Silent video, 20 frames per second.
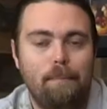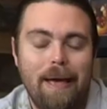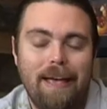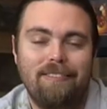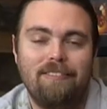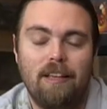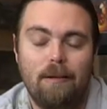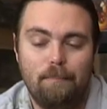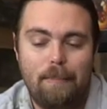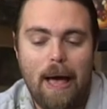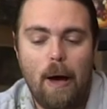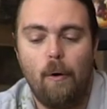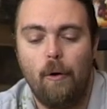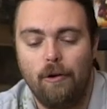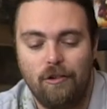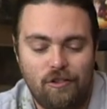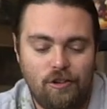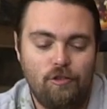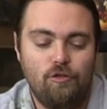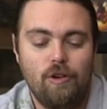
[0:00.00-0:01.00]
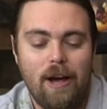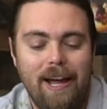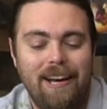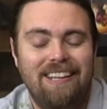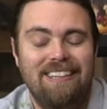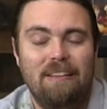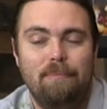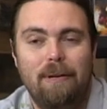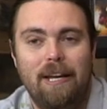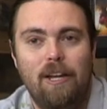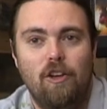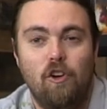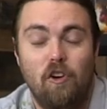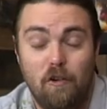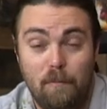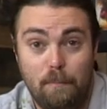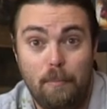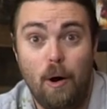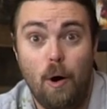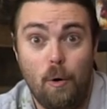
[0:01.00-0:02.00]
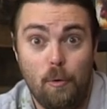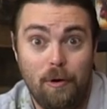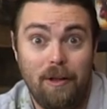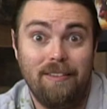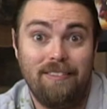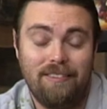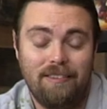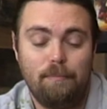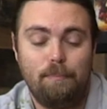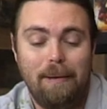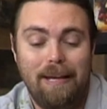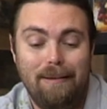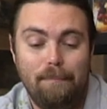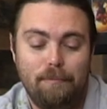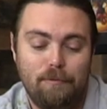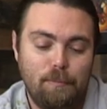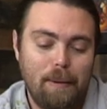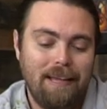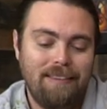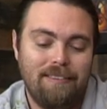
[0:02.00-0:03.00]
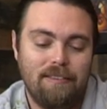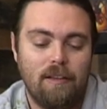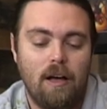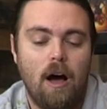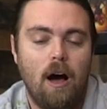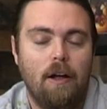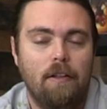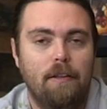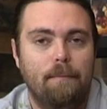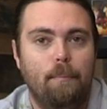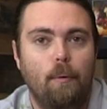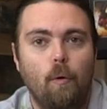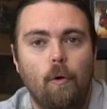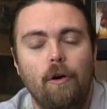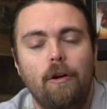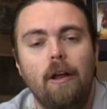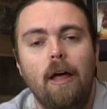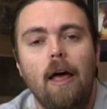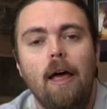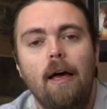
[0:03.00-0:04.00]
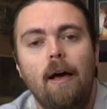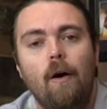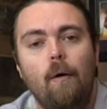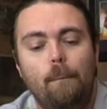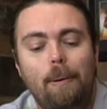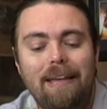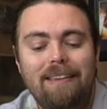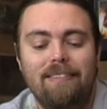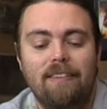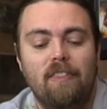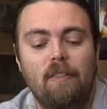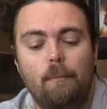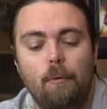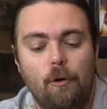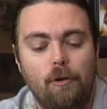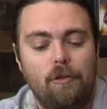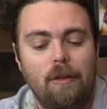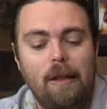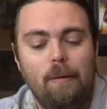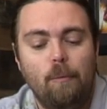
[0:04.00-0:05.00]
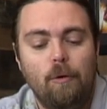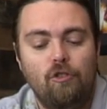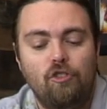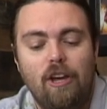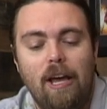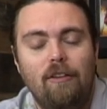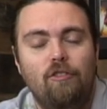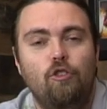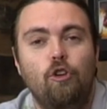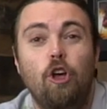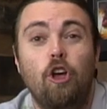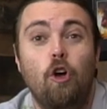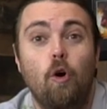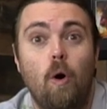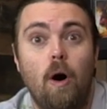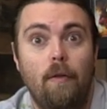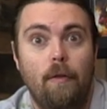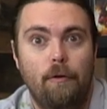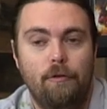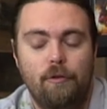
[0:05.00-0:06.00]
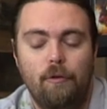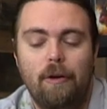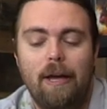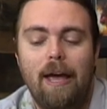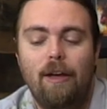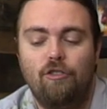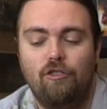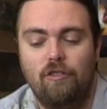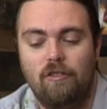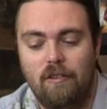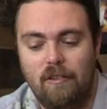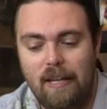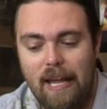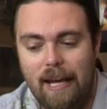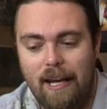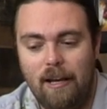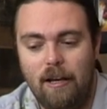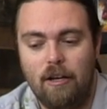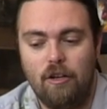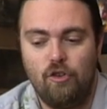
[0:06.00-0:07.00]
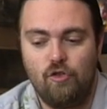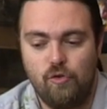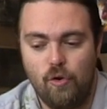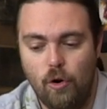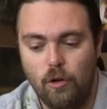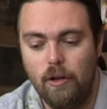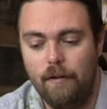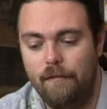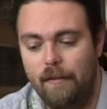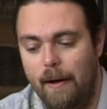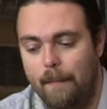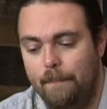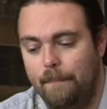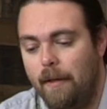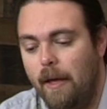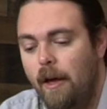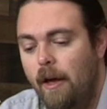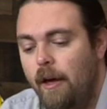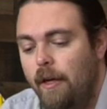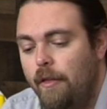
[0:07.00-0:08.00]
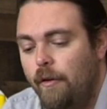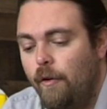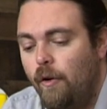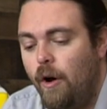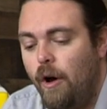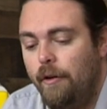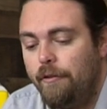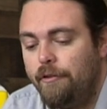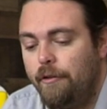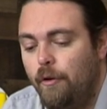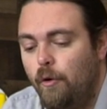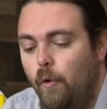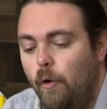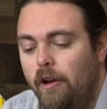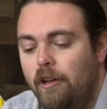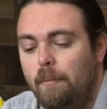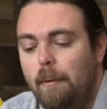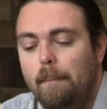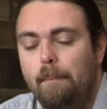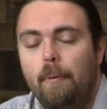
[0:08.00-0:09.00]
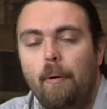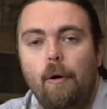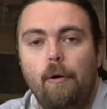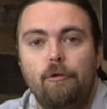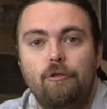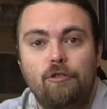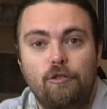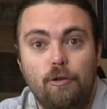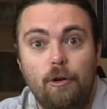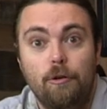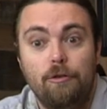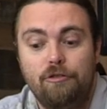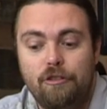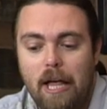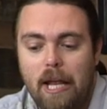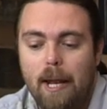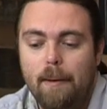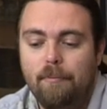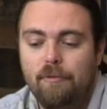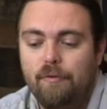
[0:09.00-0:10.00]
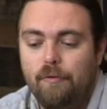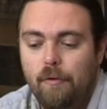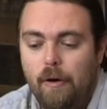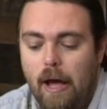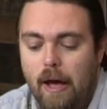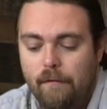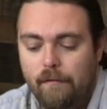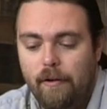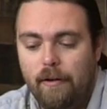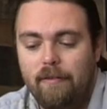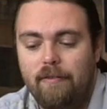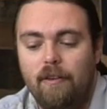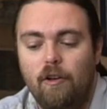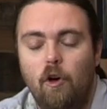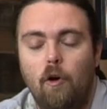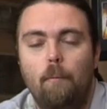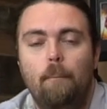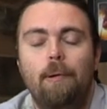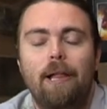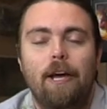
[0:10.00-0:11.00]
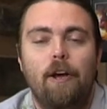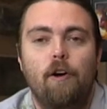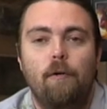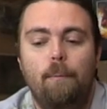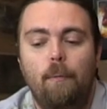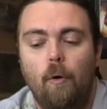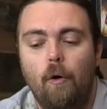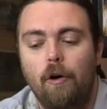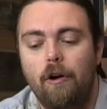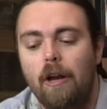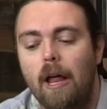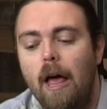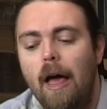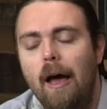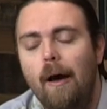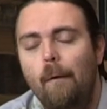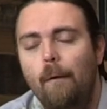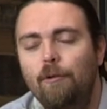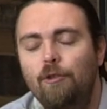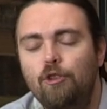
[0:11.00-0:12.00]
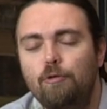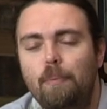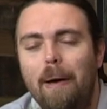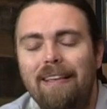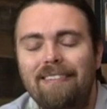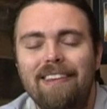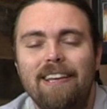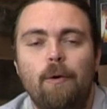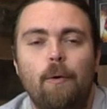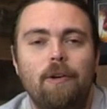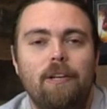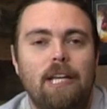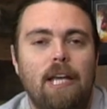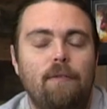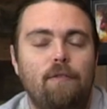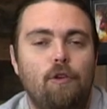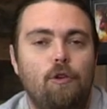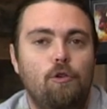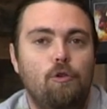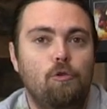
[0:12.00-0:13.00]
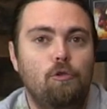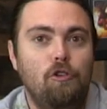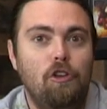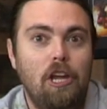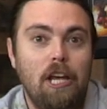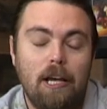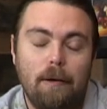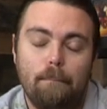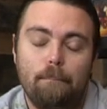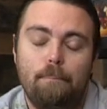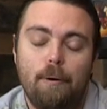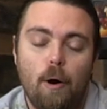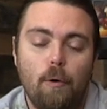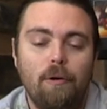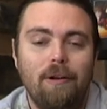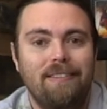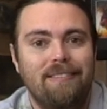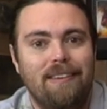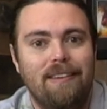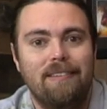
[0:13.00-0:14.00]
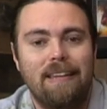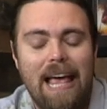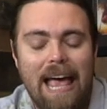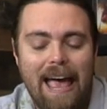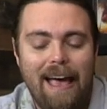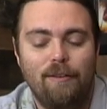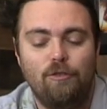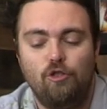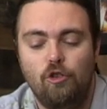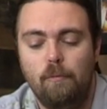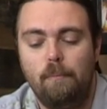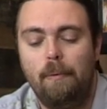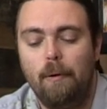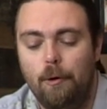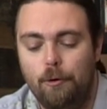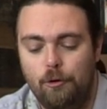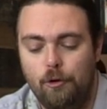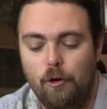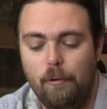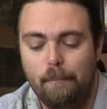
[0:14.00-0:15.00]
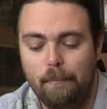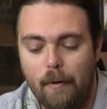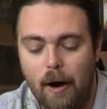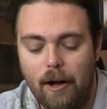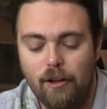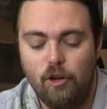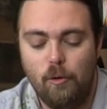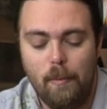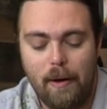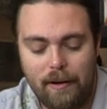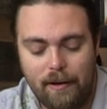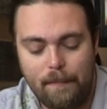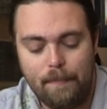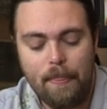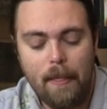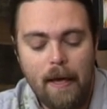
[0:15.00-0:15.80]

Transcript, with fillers: based on power to try and eliminate your opponent's spaces on the board pieces on the board, in which case you can go on those locations and take control of them. There are also going to be personal setups for every single player board, which is basically going to give you unique bonuses as you build your monument.